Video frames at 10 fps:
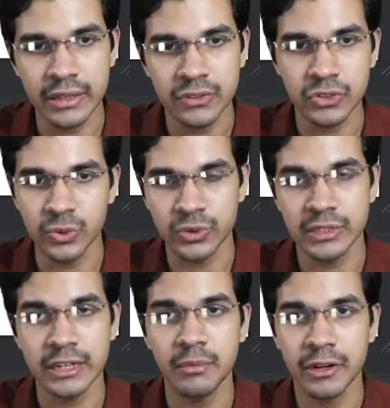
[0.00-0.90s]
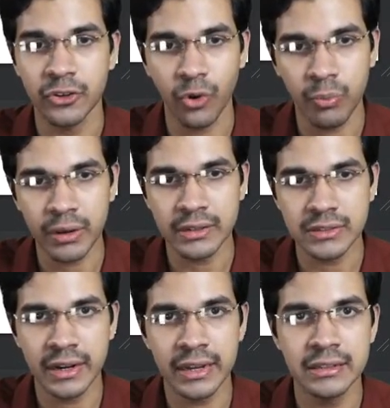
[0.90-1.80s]
is to set up a top
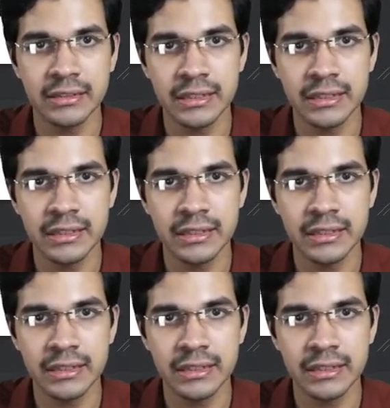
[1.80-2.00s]
constraint,